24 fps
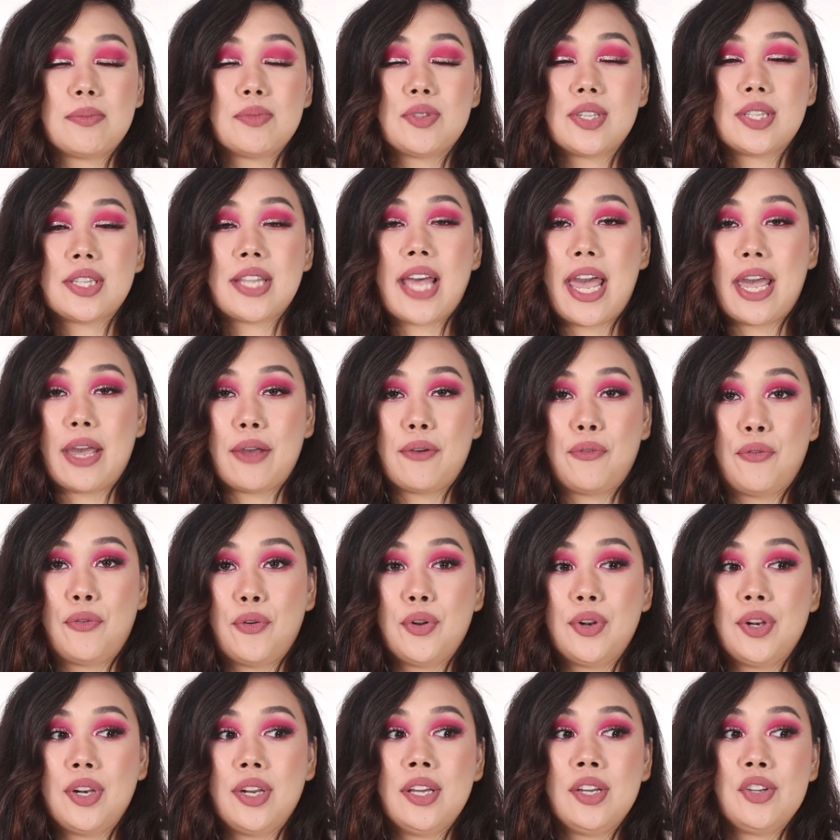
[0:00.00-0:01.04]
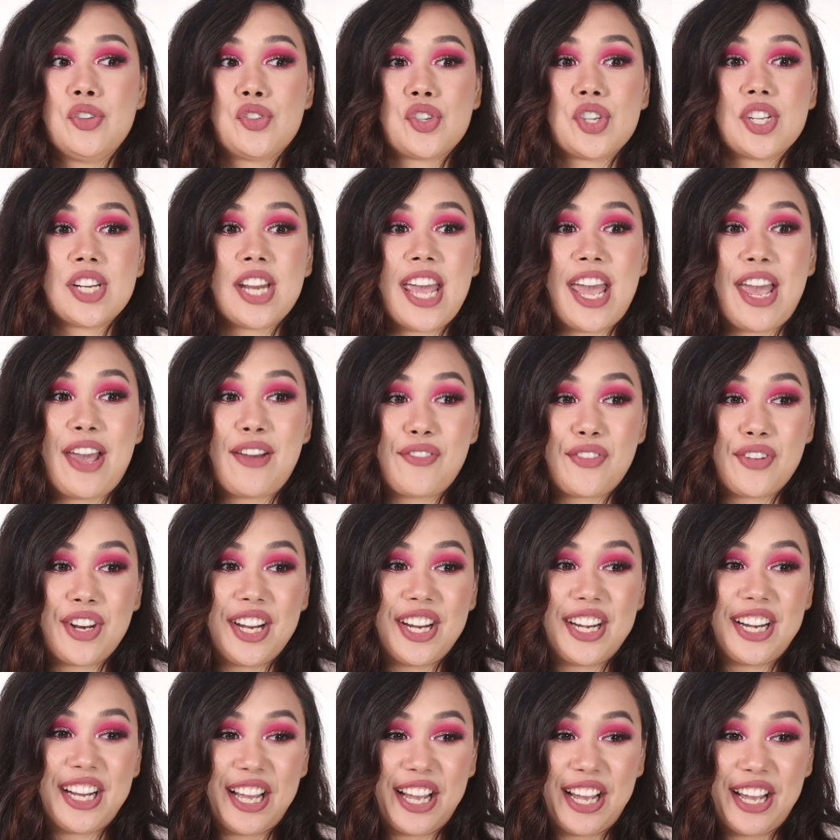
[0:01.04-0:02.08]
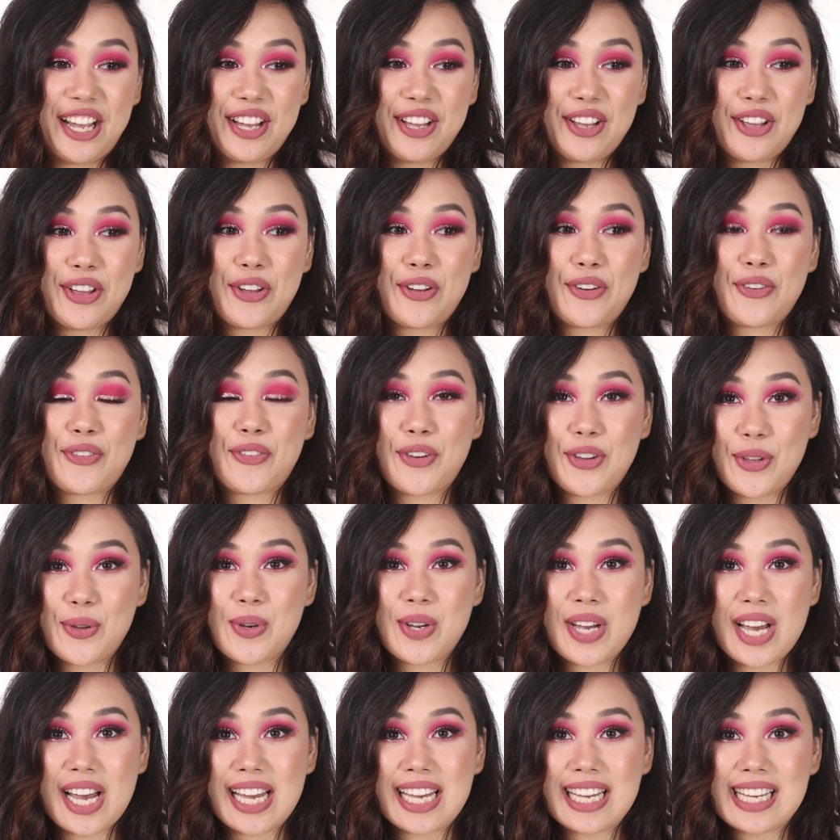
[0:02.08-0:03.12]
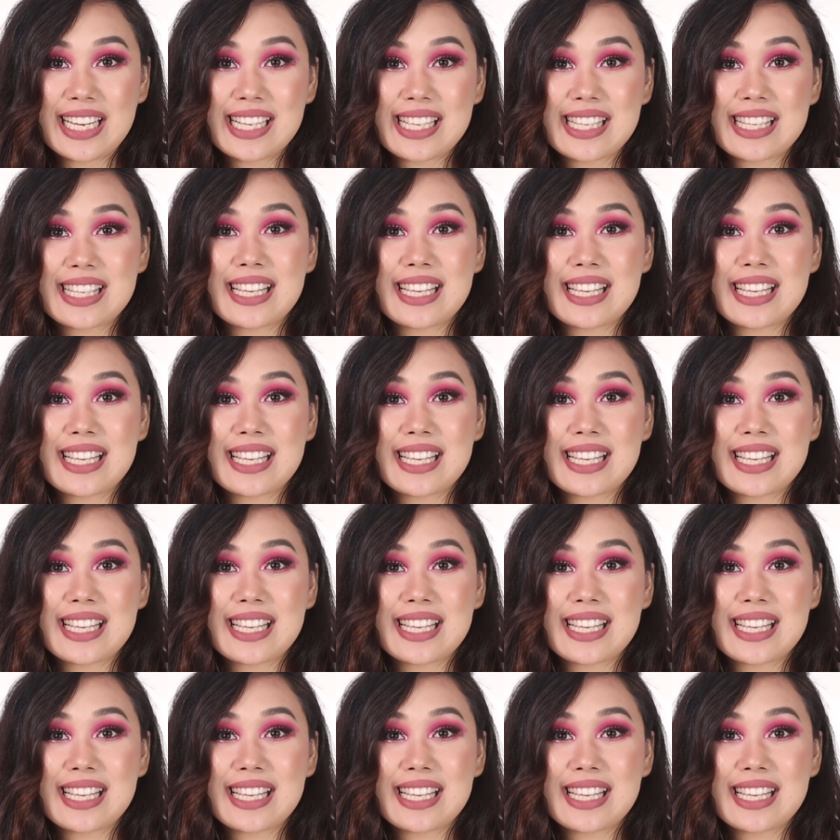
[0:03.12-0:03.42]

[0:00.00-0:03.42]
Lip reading: thankful each and every day for you guys.